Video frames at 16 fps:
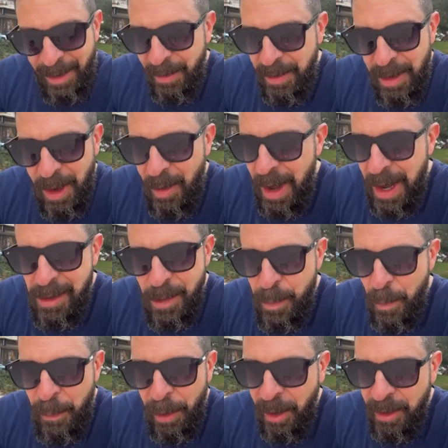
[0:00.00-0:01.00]
don't know how a
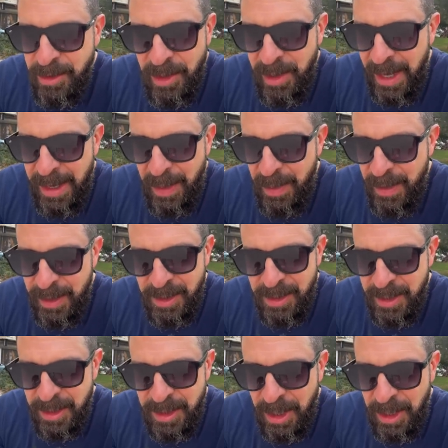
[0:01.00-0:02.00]
proposal like
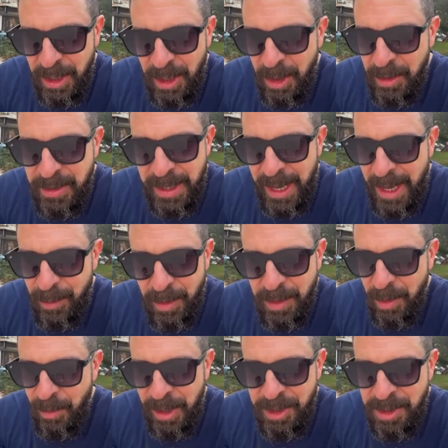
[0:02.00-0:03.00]
this is going to go down
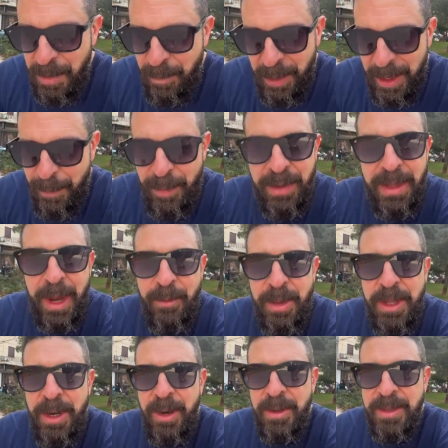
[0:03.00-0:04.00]
with the Russian people. I
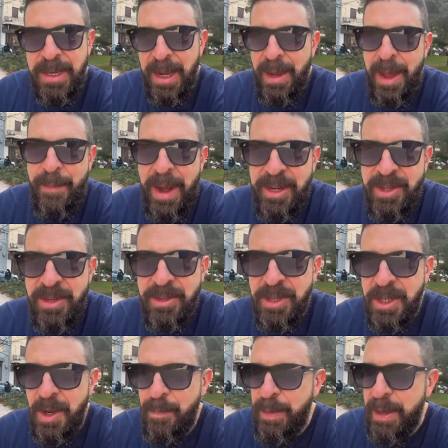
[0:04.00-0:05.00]
really don't. I imagine there's
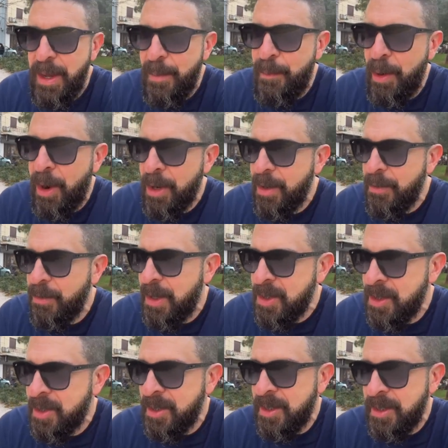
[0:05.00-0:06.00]
going to be a part of
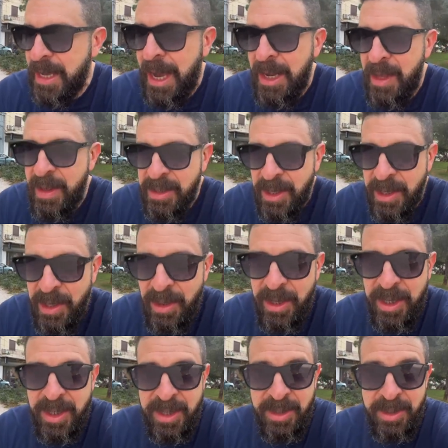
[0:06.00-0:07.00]
Russian society that's going to
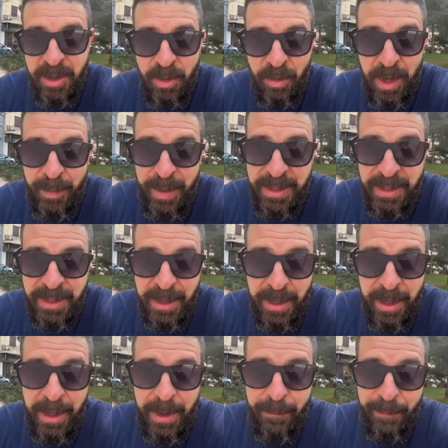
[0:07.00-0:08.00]
look at this agreement.
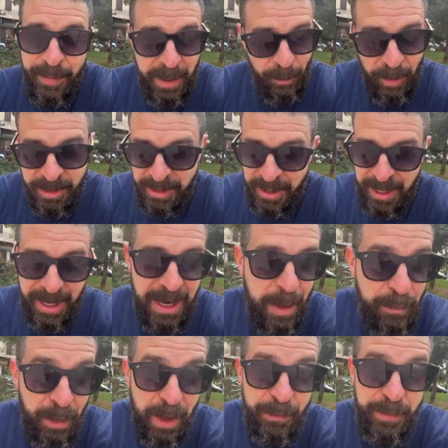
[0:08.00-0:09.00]
And once again,
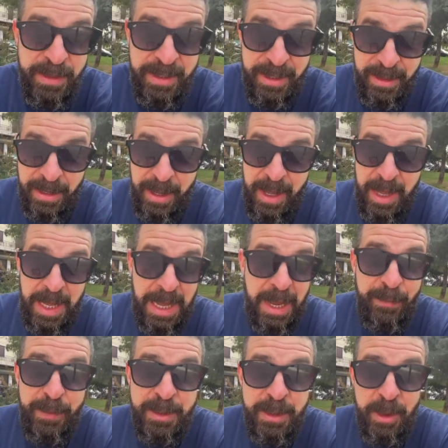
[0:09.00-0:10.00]
I preface it
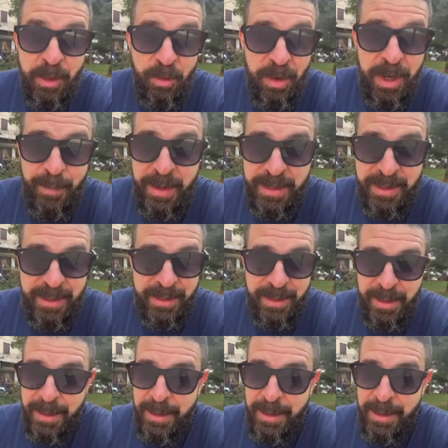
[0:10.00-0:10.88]
if this agreement